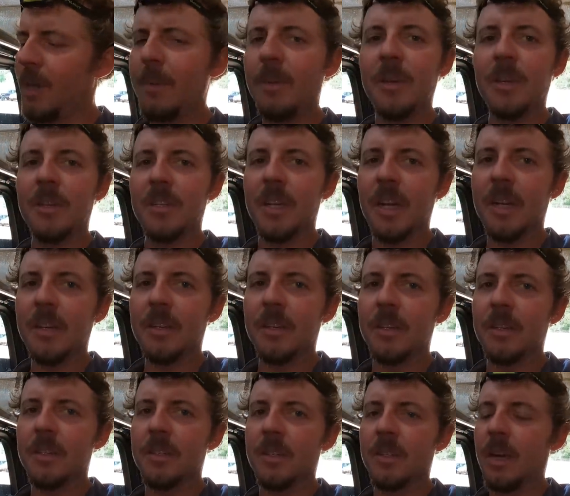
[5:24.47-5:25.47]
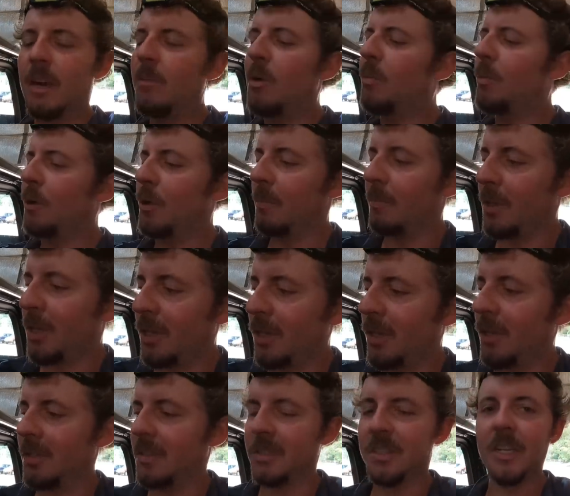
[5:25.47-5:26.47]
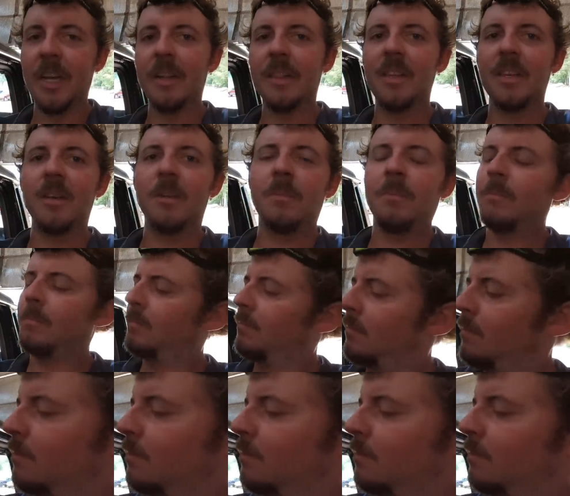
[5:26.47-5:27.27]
maybe injectors or I'm gonna pull the plugs and check them.